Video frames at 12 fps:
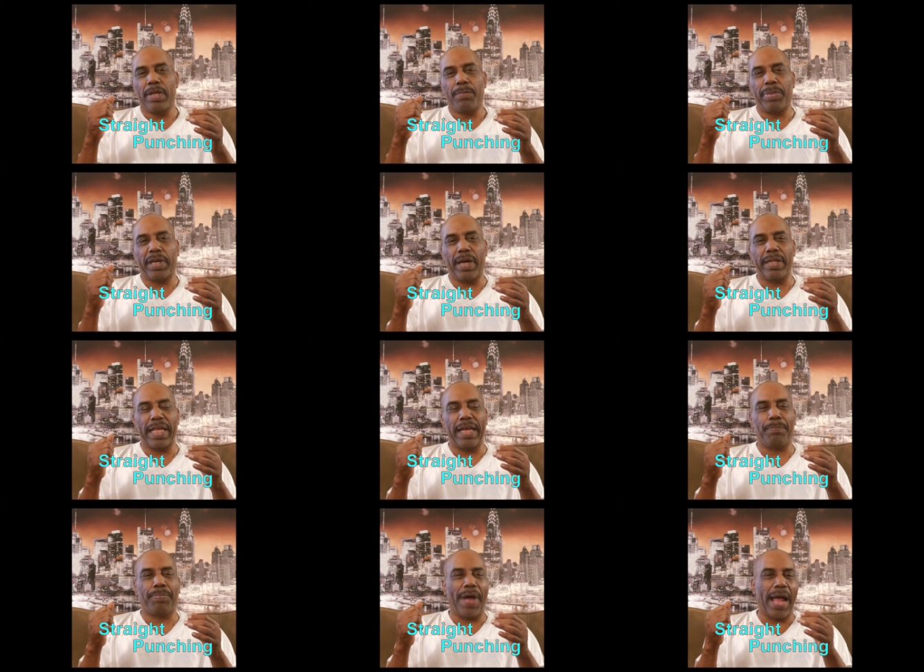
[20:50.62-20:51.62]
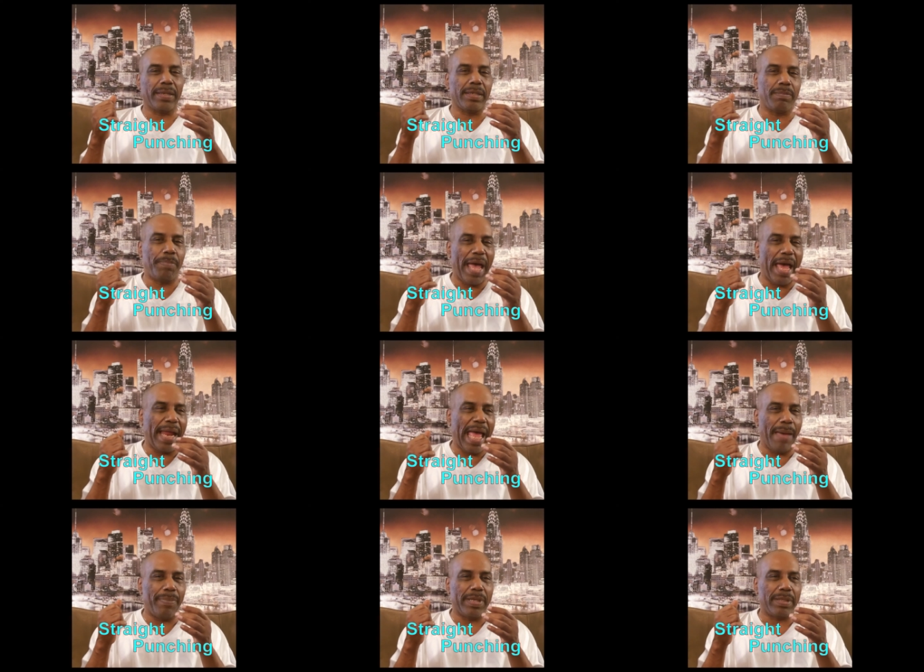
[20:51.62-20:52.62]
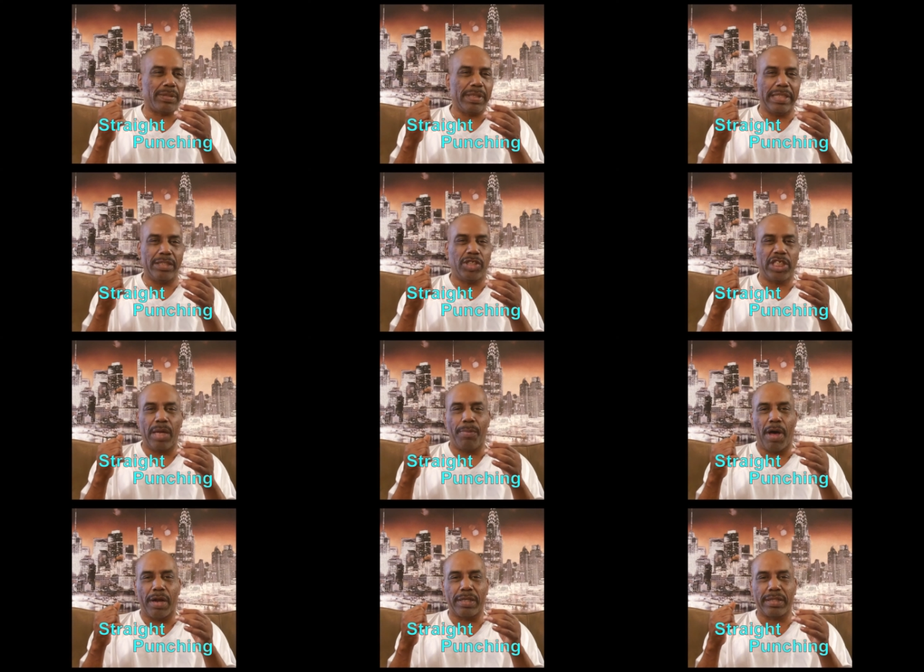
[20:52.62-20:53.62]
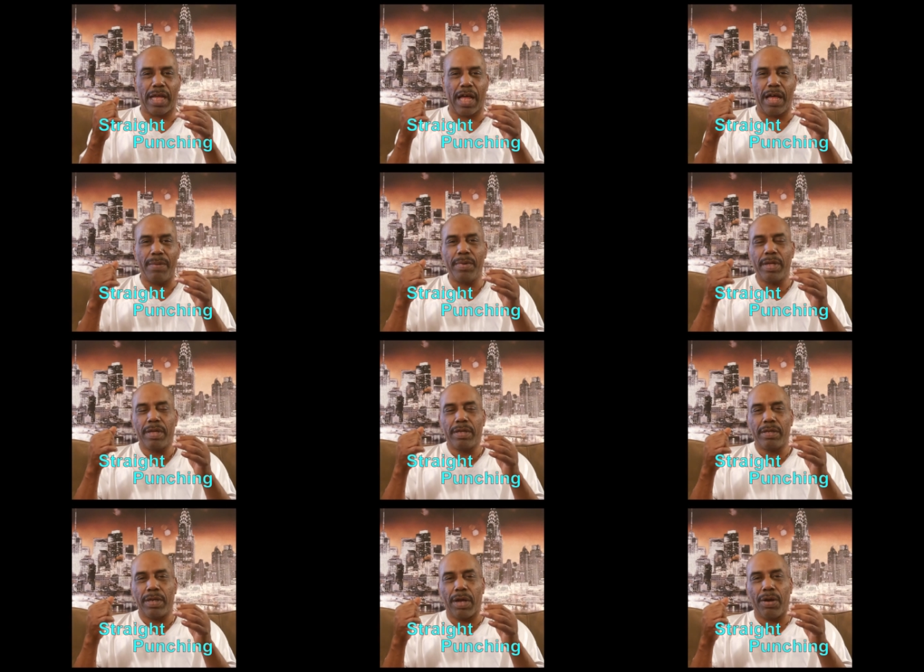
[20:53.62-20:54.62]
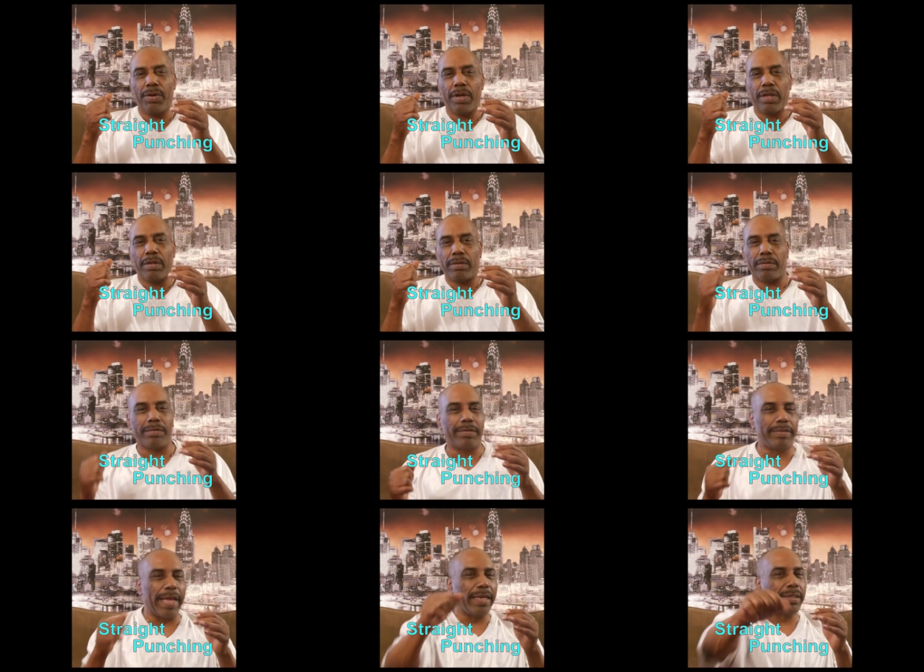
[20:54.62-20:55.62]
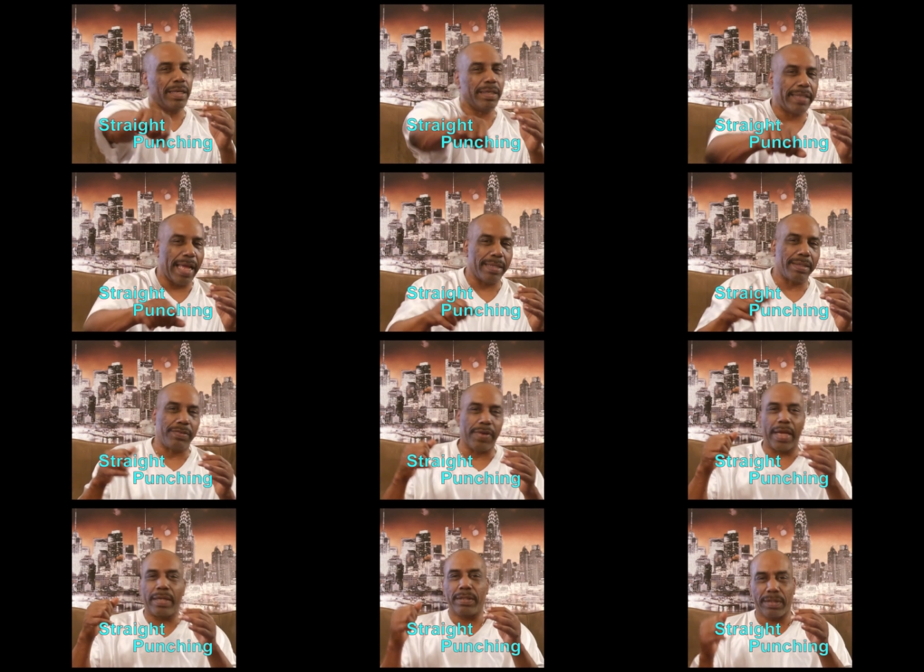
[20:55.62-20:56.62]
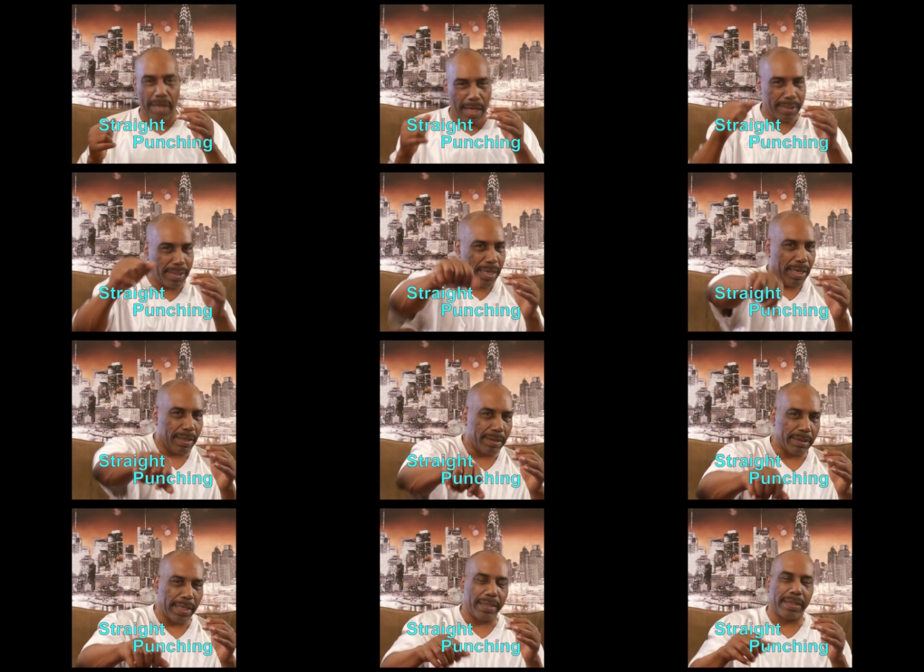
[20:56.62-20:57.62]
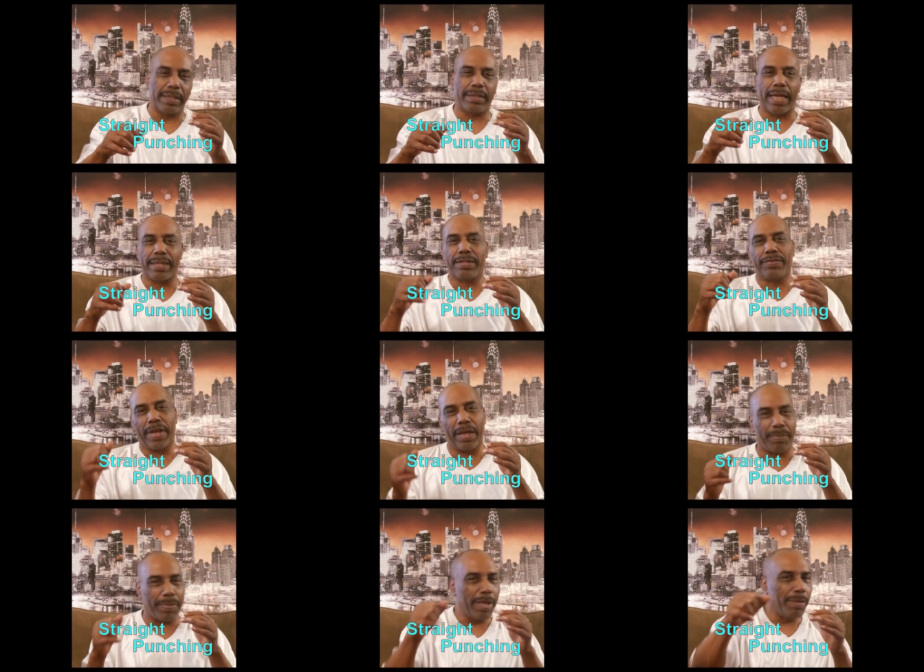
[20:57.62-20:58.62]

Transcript: because they practice bad habits in the gym all the time, you know, they think that's straight. Y'all see it? They think that's straight.